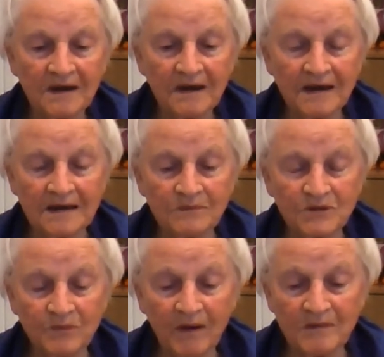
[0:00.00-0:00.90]
And there was
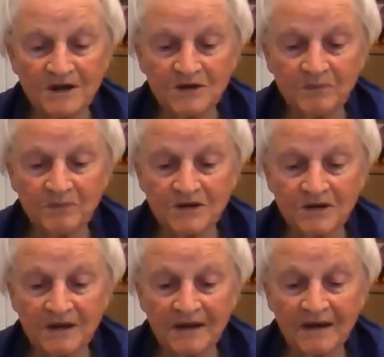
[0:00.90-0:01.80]
Swamiji's picture
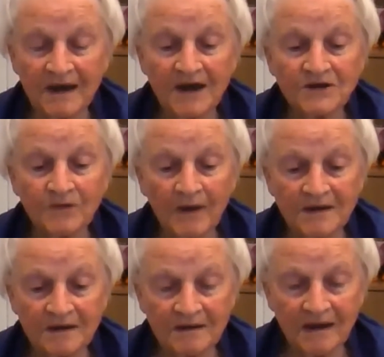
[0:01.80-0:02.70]
there. So I
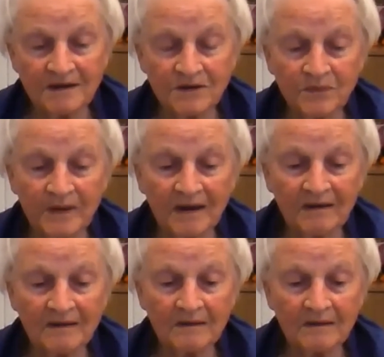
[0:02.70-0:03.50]
did that as well.